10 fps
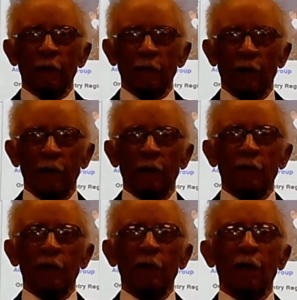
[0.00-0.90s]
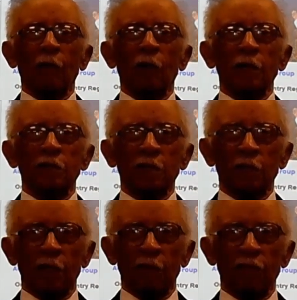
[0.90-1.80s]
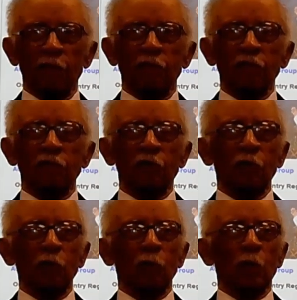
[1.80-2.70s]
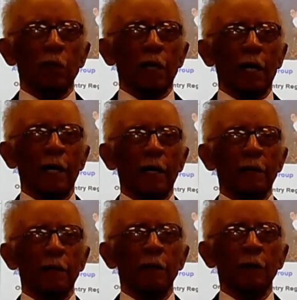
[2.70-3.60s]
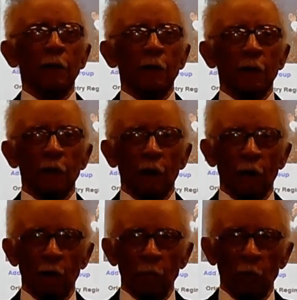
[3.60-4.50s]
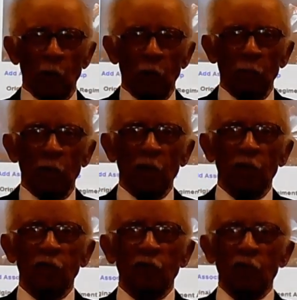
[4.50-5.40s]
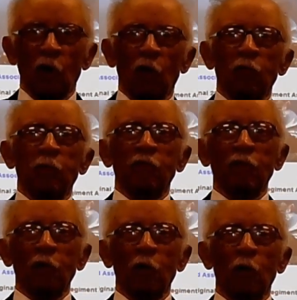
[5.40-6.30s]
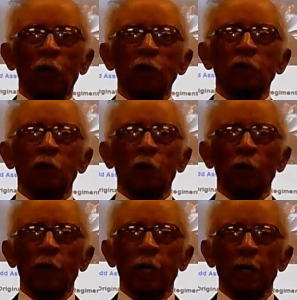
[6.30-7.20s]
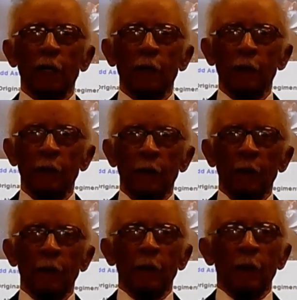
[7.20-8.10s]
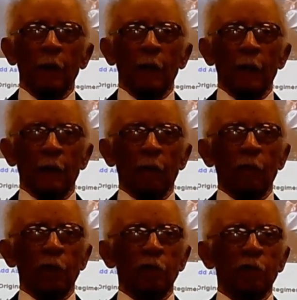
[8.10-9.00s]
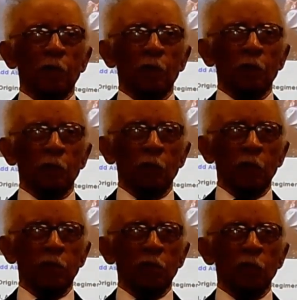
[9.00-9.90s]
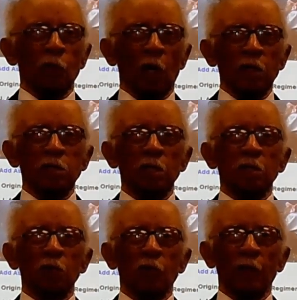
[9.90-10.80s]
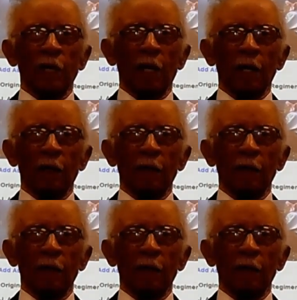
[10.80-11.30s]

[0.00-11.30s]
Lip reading: And then I went to the infantry school, and I had a month off before going to Korea. And I went to Washington where